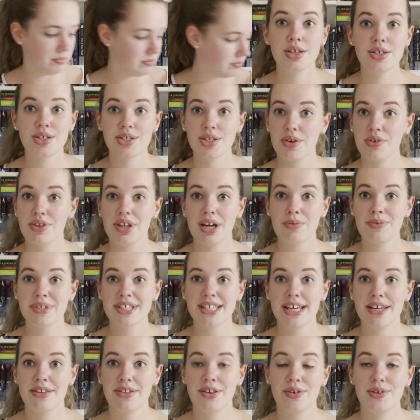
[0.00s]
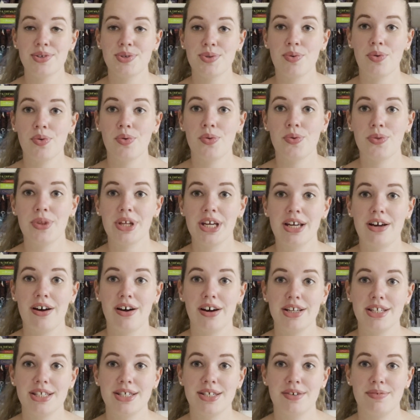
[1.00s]
So that was it. Those were all the
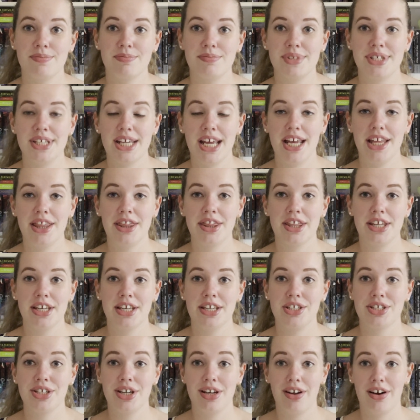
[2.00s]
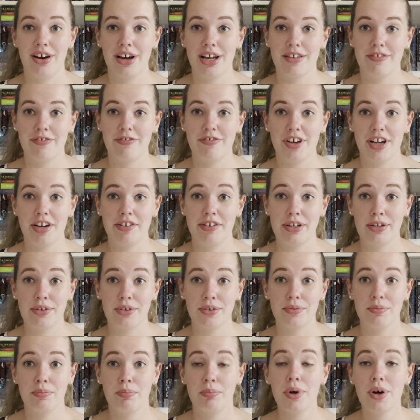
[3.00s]
items in the July
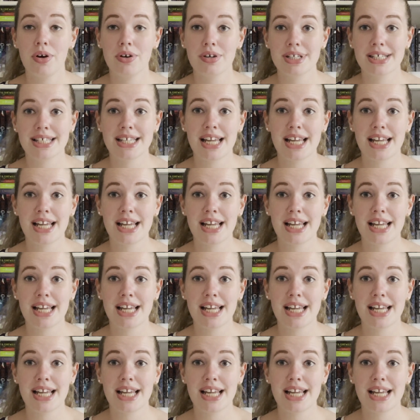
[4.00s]
FairyLoot box.